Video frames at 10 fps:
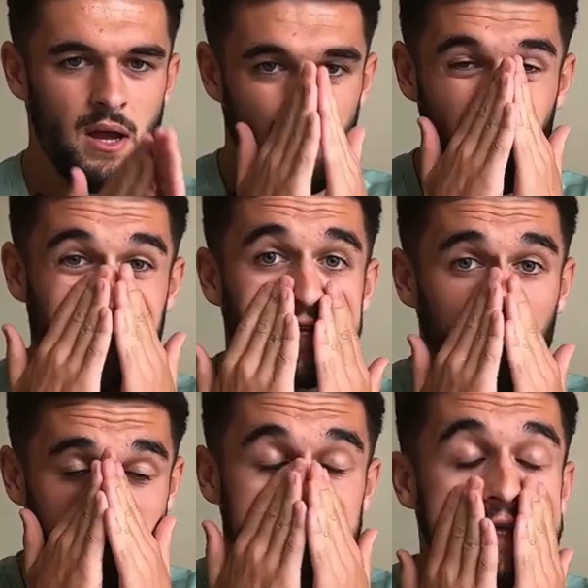face
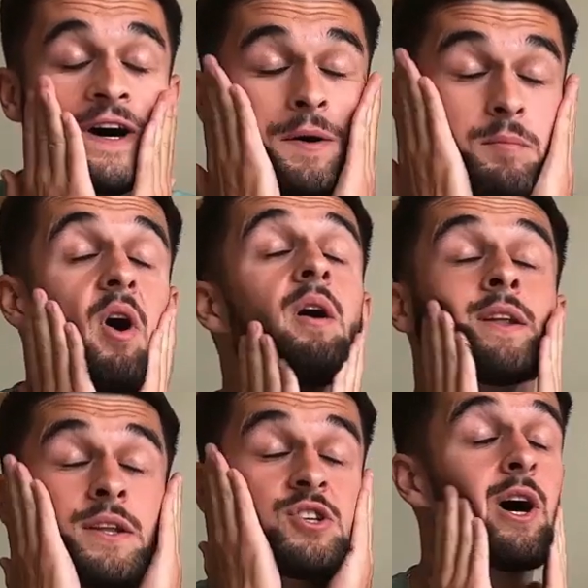cleanser that I put on
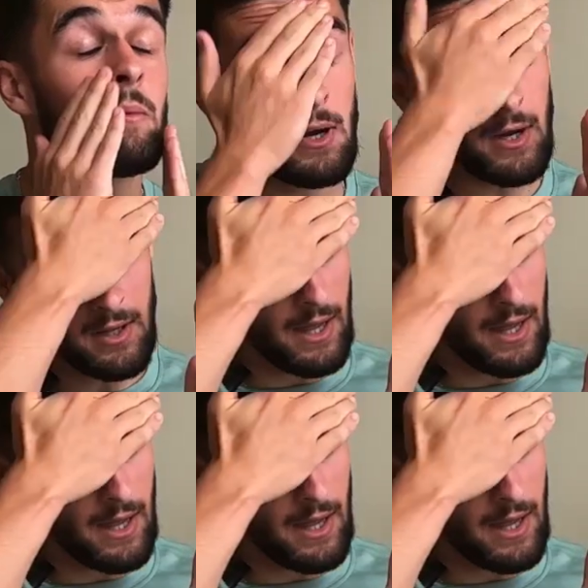in the shower,